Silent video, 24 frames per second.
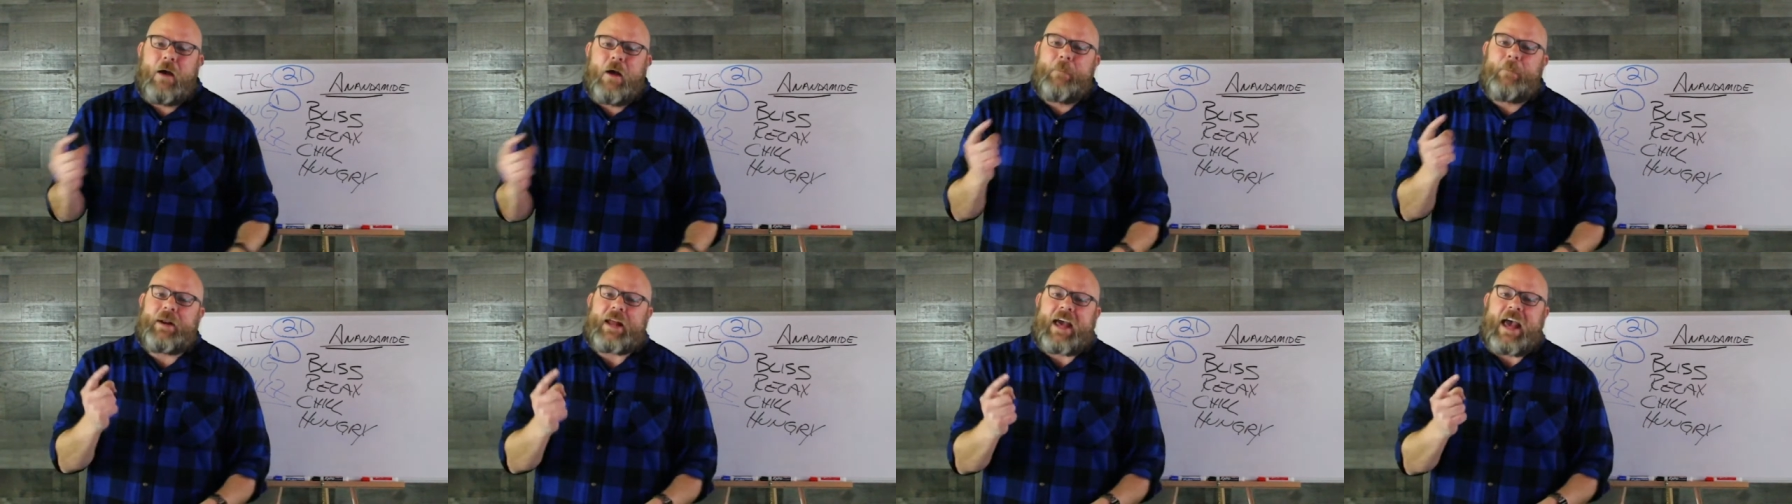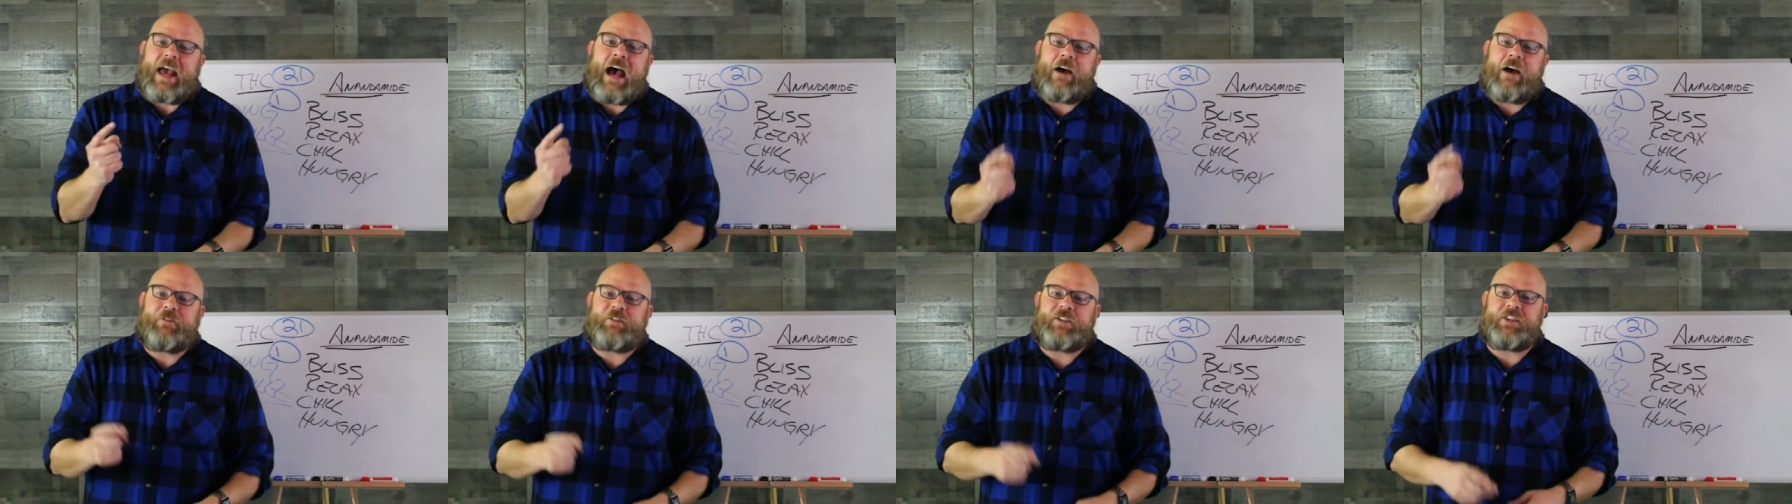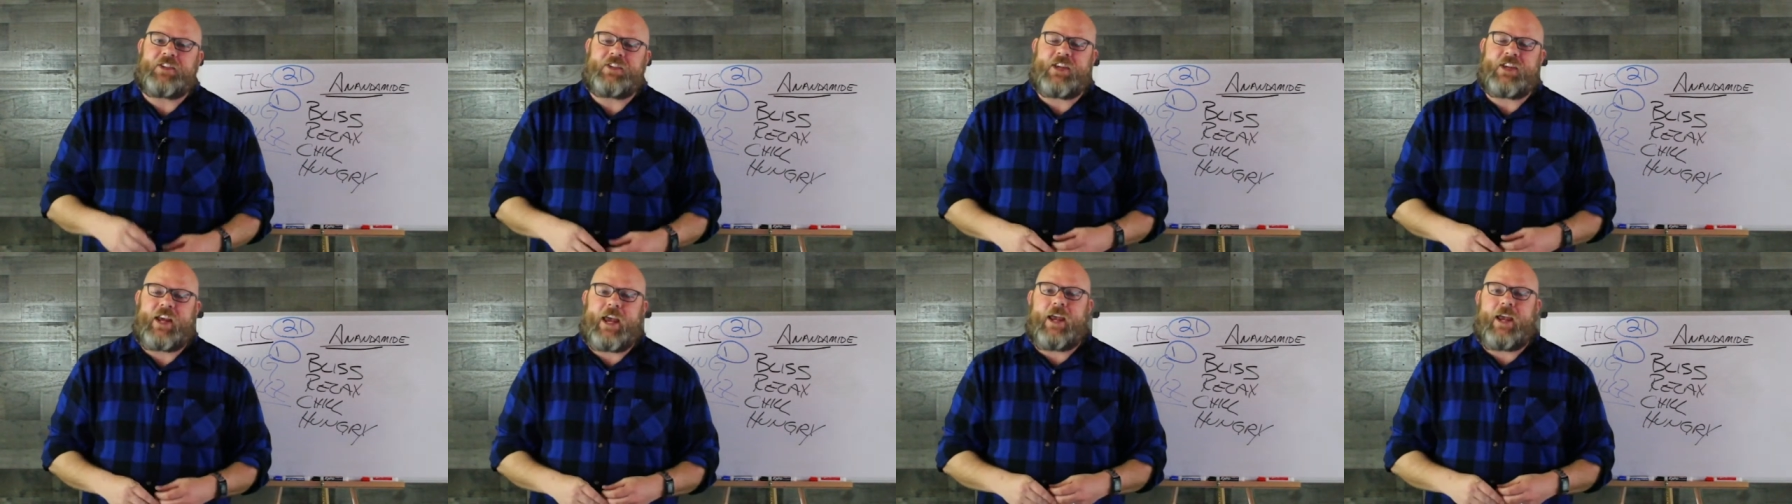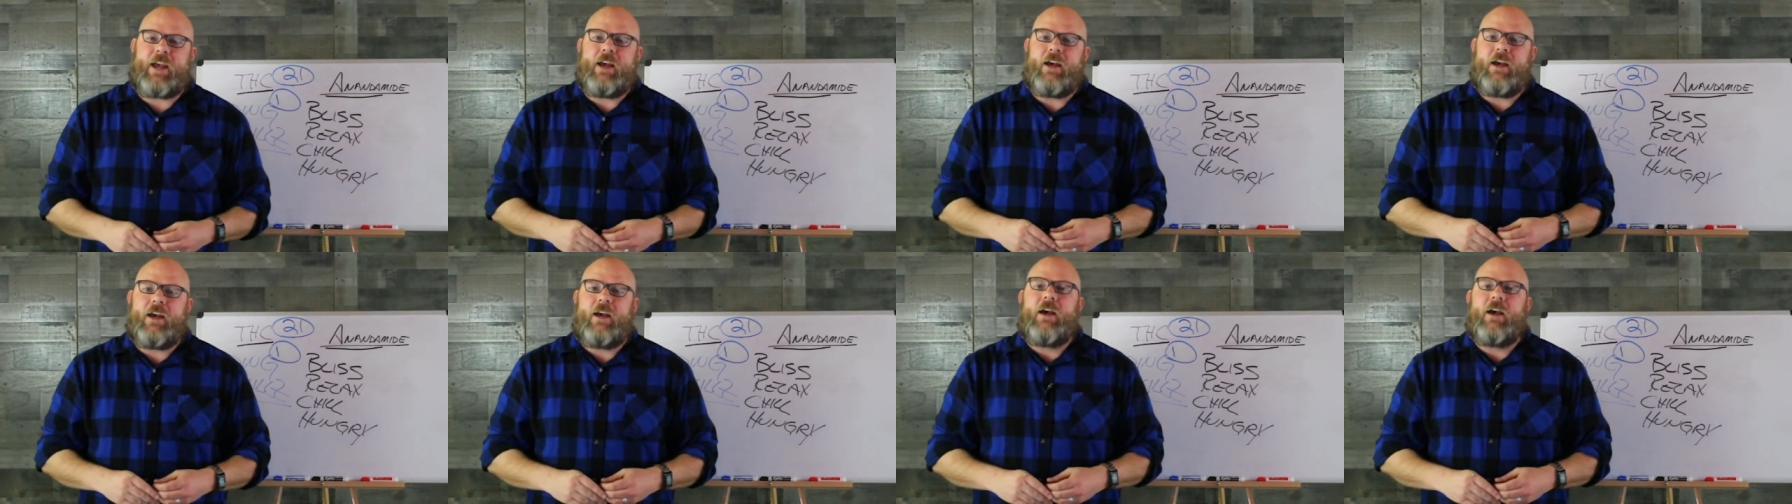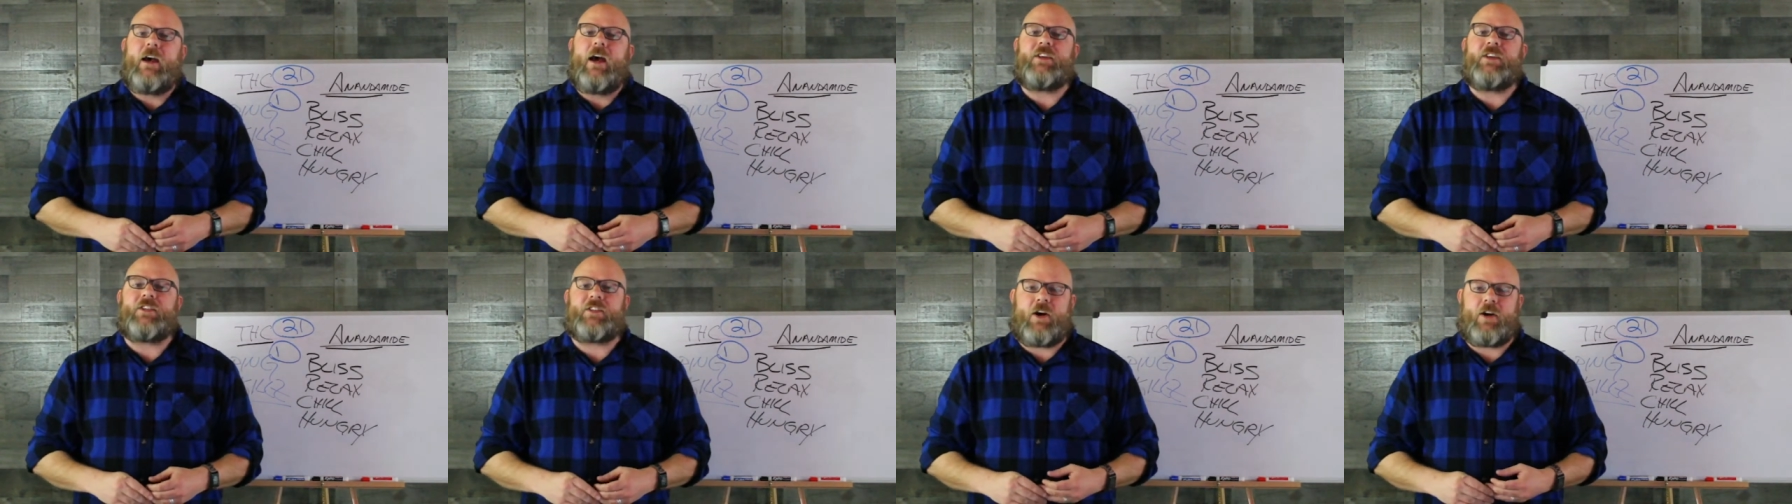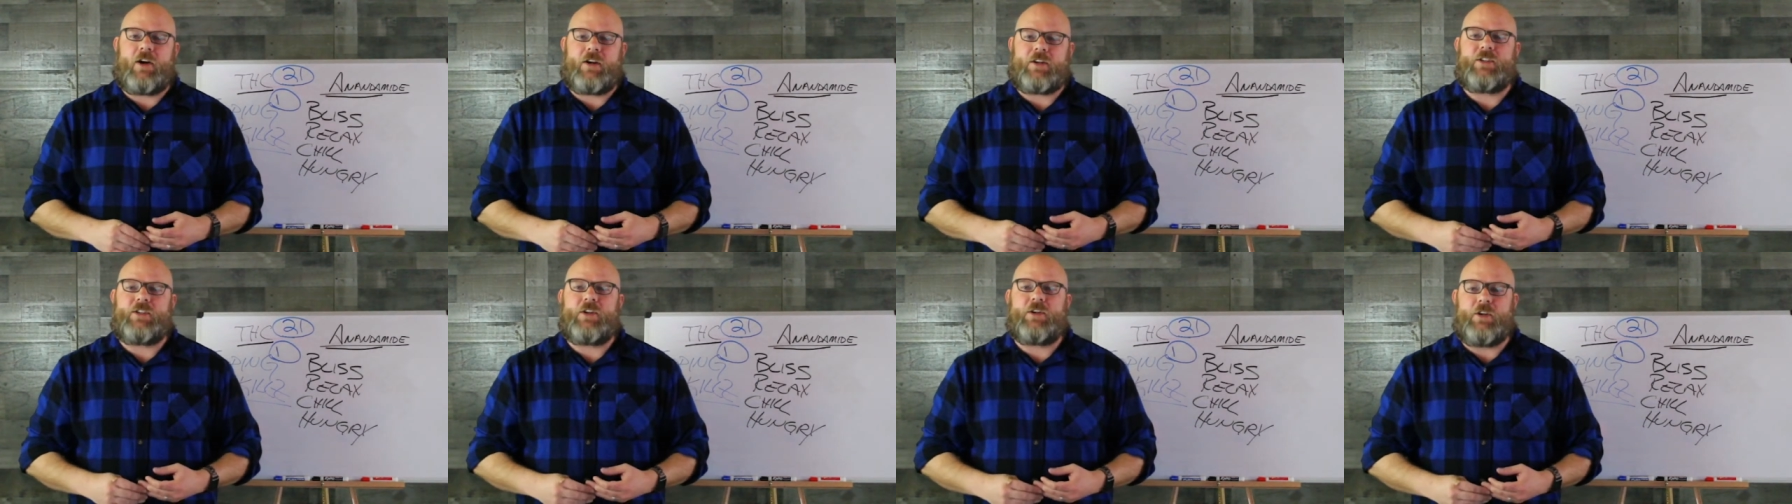But I have to say, as
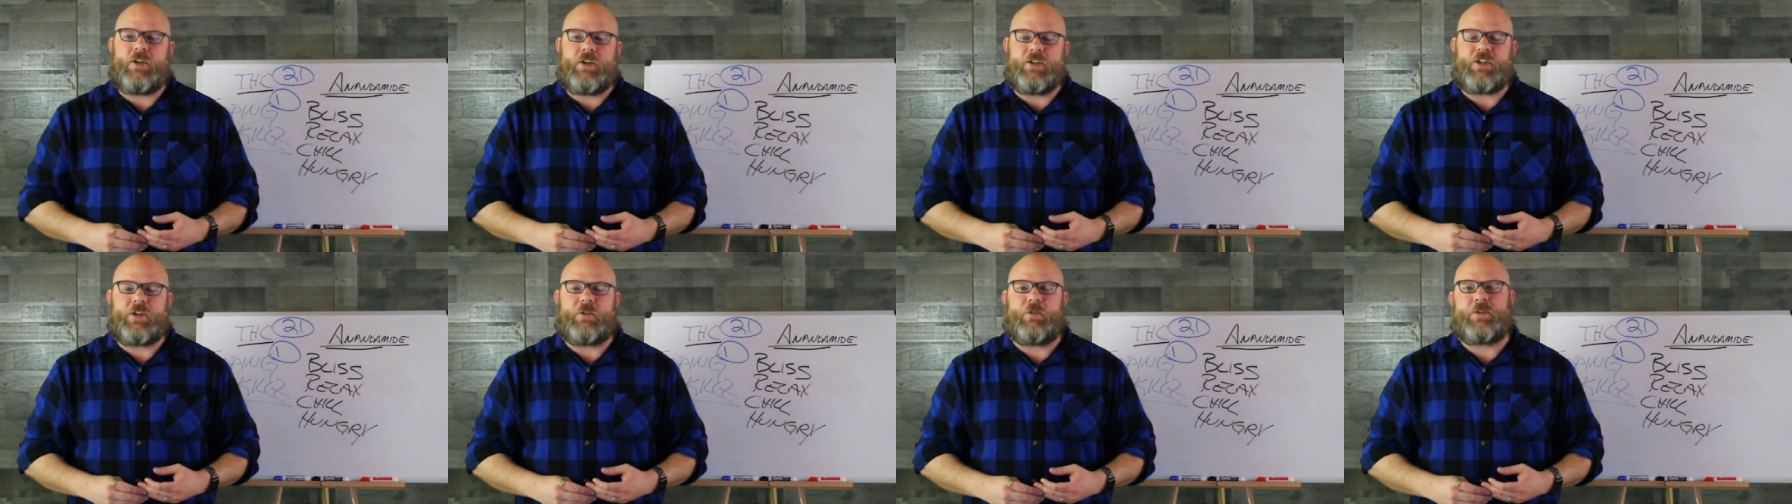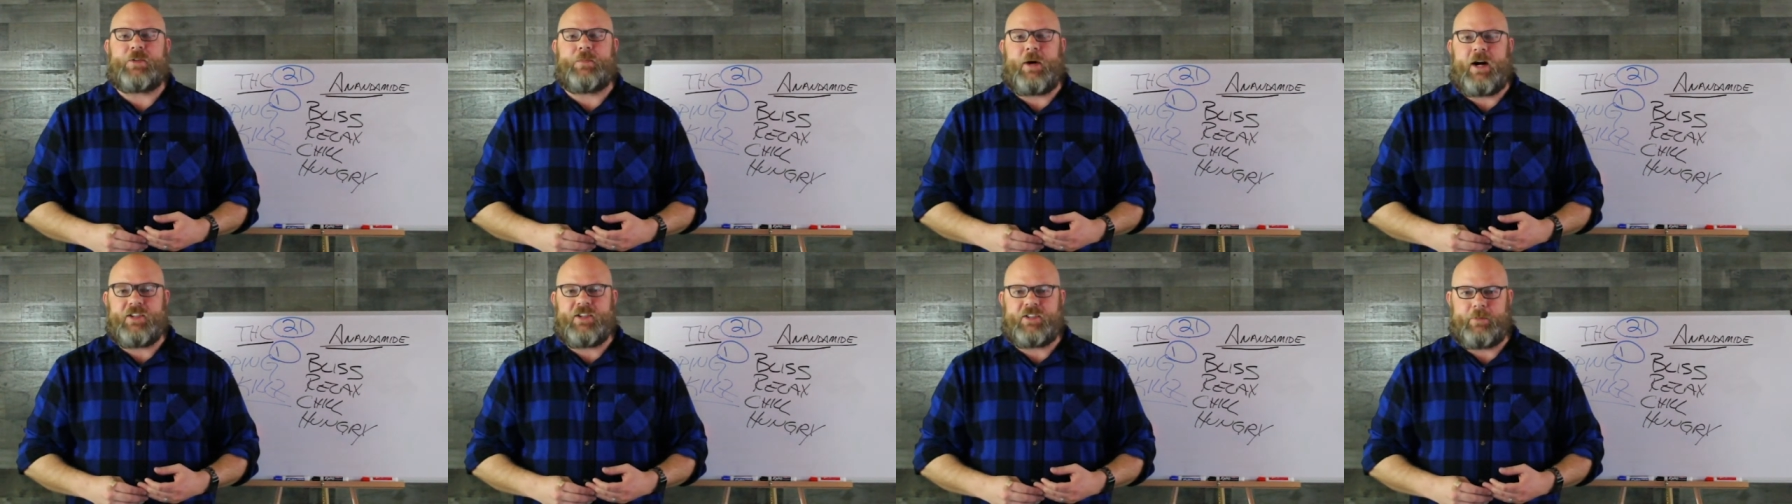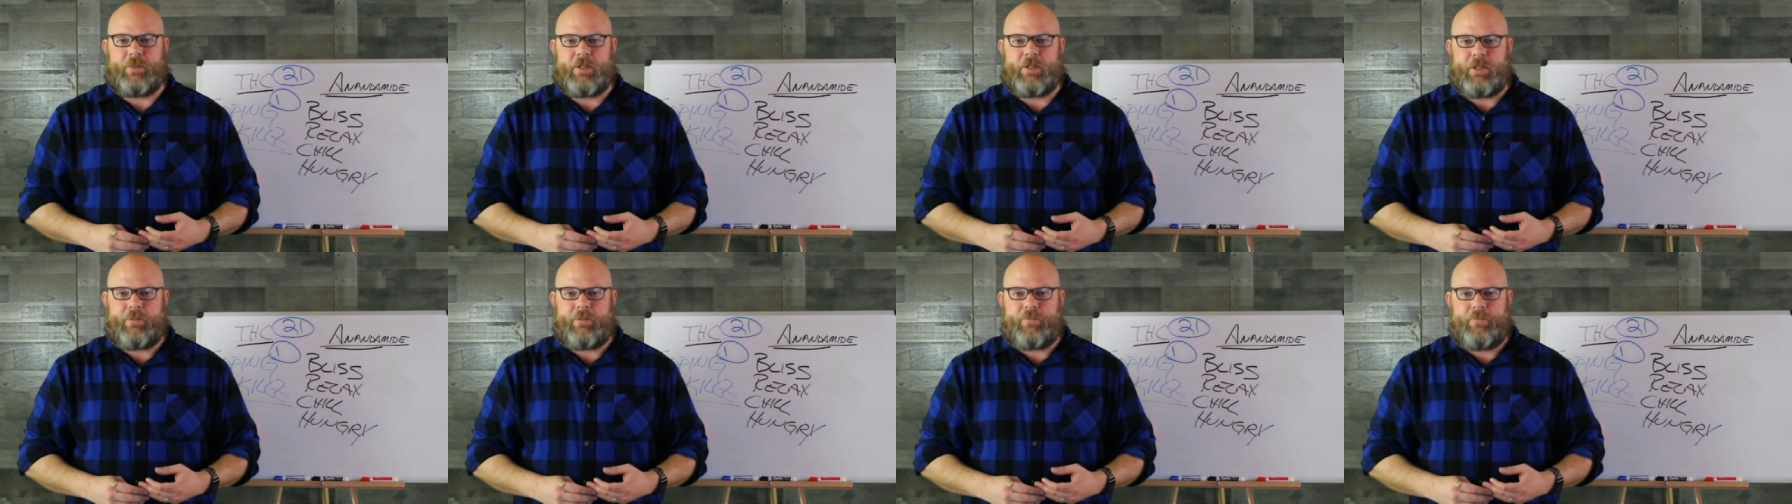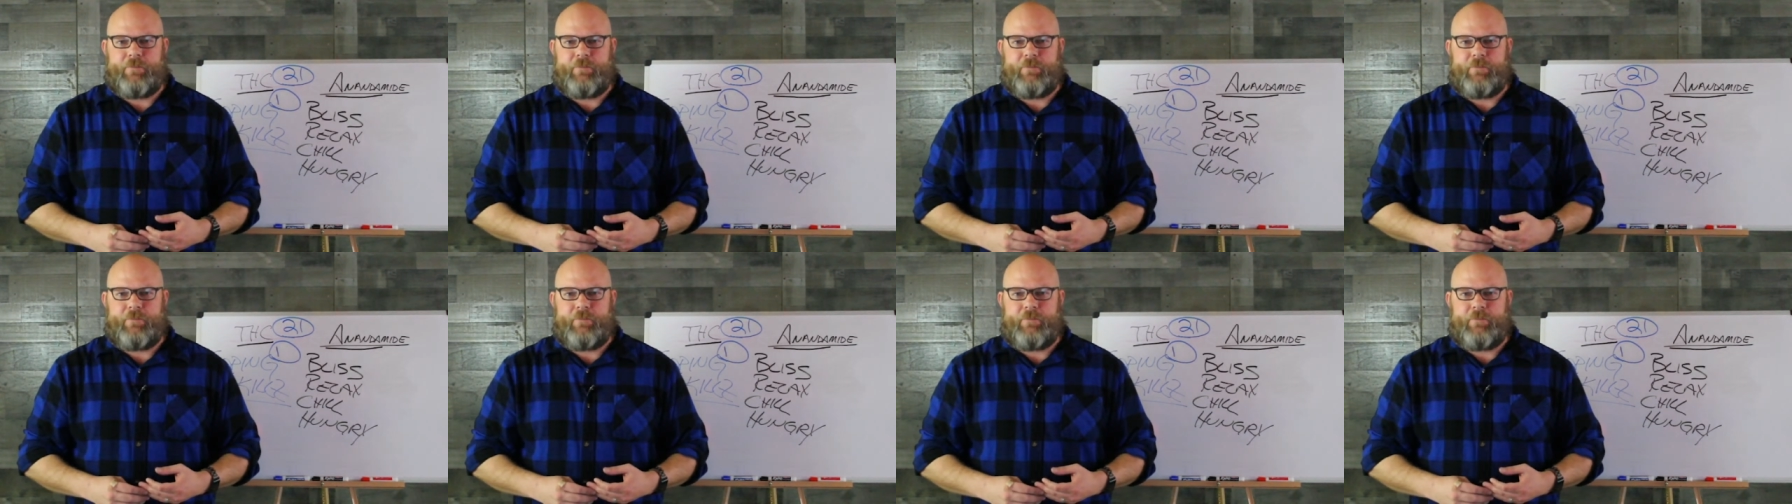long as they're using responsibly.